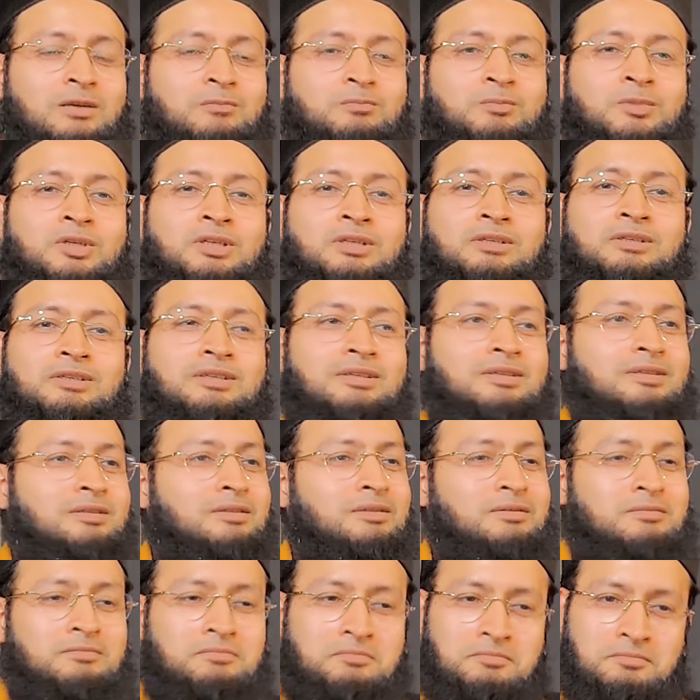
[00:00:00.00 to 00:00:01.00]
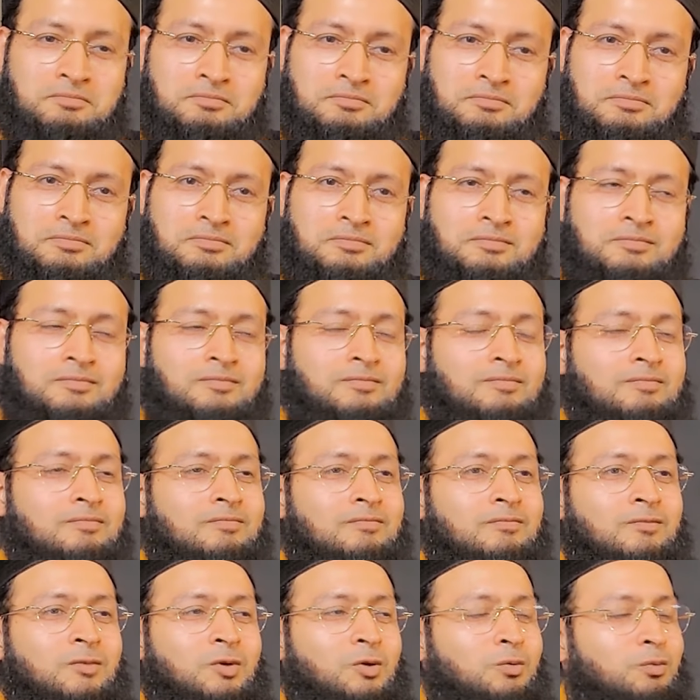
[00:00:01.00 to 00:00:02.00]
help me.
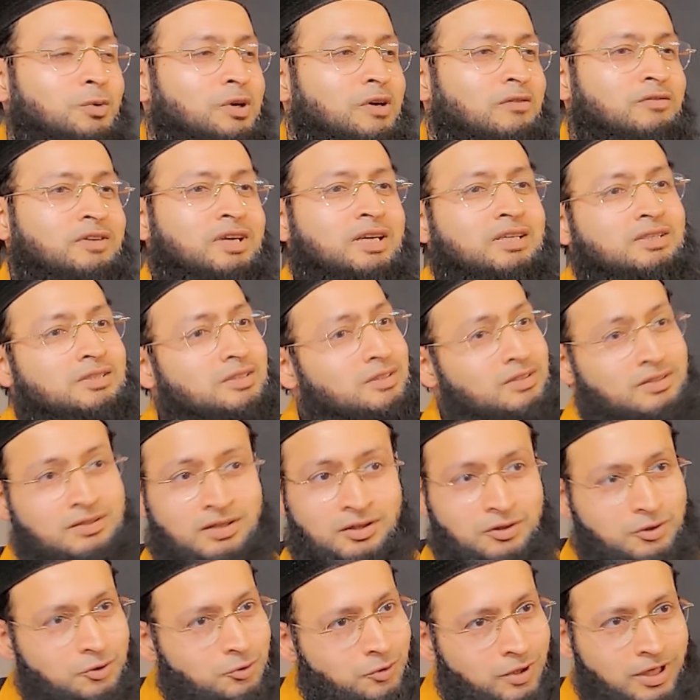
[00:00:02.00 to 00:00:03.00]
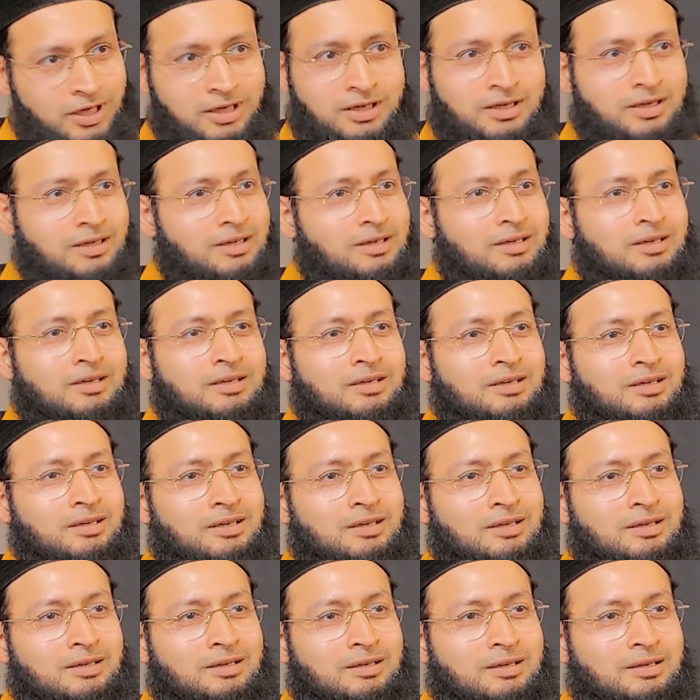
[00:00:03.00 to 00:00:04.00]
You know, we have cases in the UK
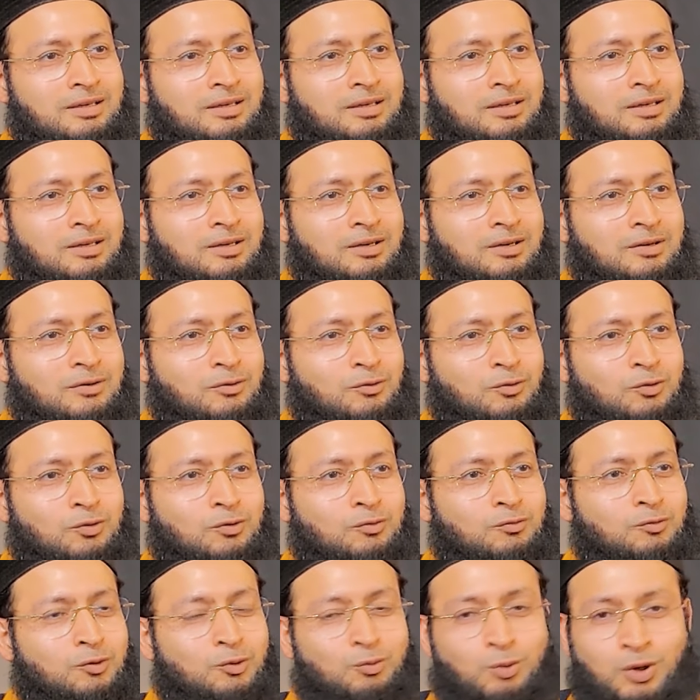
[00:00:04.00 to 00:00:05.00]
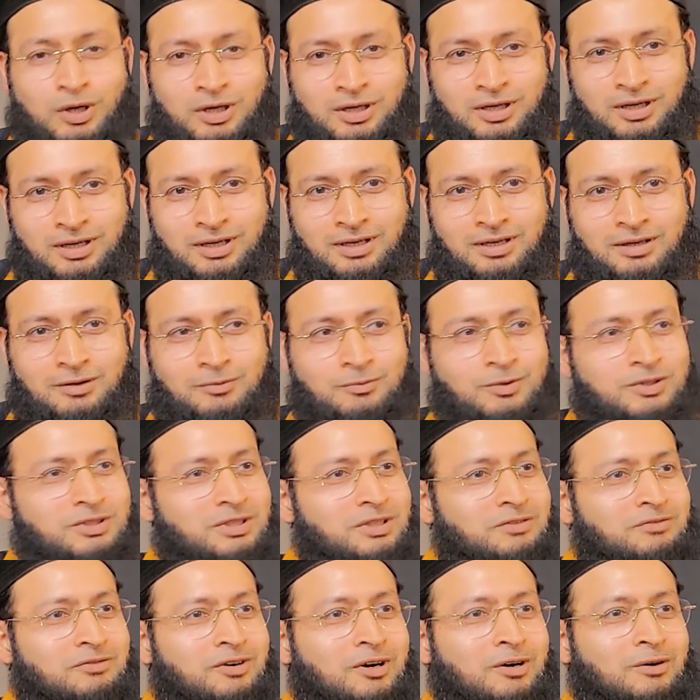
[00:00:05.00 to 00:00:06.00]
for one
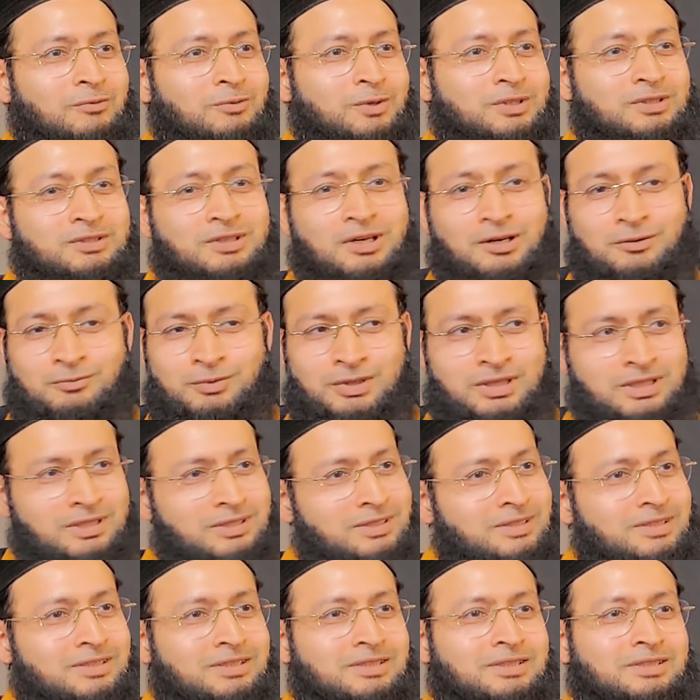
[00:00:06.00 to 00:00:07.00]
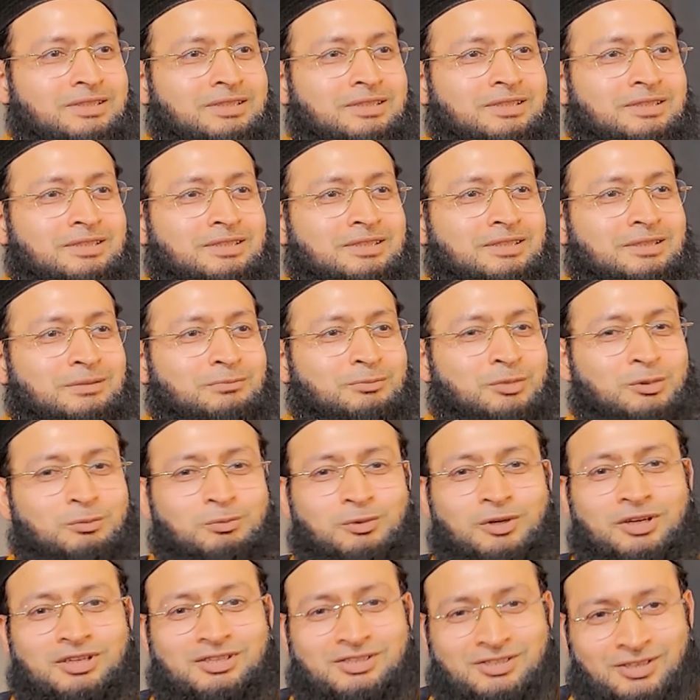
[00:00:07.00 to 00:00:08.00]
wazifa, one ta'weez.
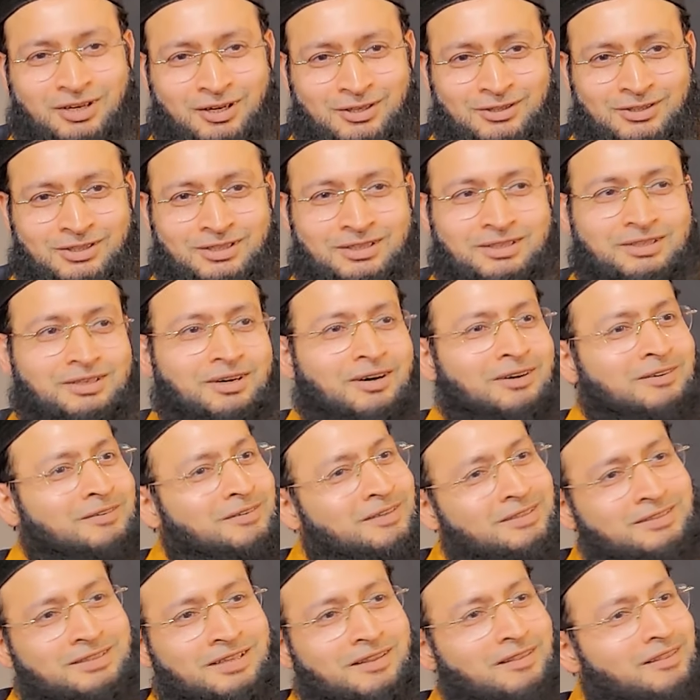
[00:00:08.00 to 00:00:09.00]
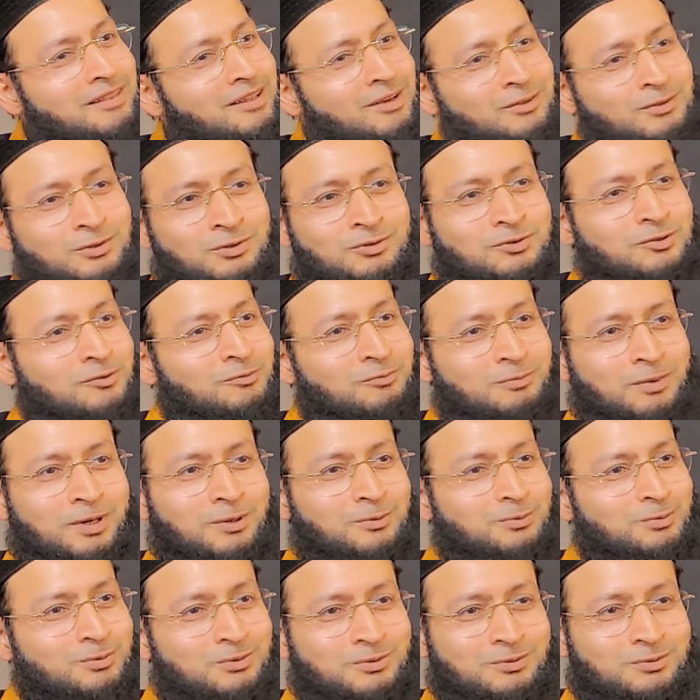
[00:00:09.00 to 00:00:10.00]
People are charging hundreds and thousands of
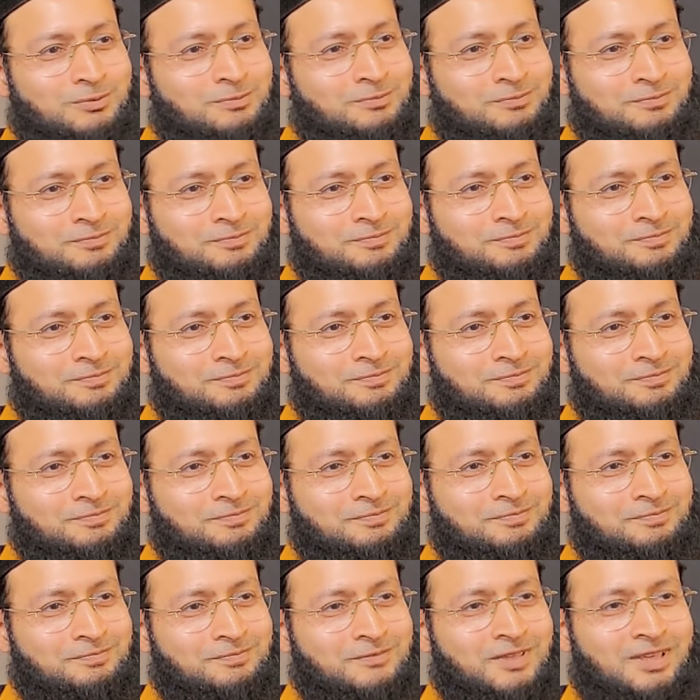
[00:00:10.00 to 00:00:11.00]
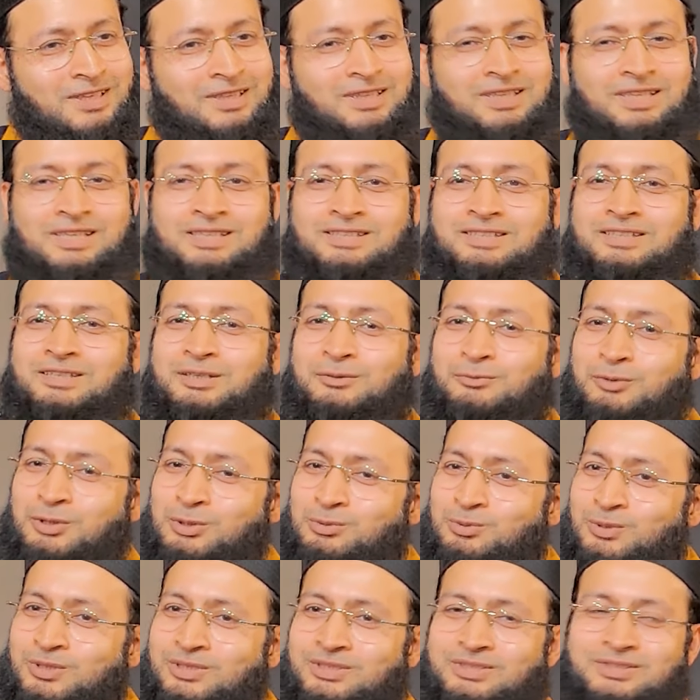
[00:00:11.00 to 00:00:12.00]
pounds. And these
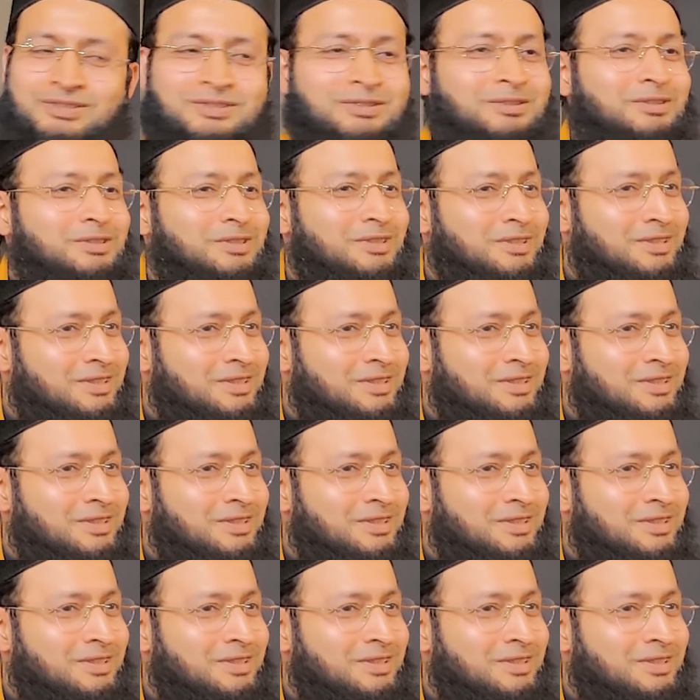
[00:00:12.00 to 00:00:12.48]
individuals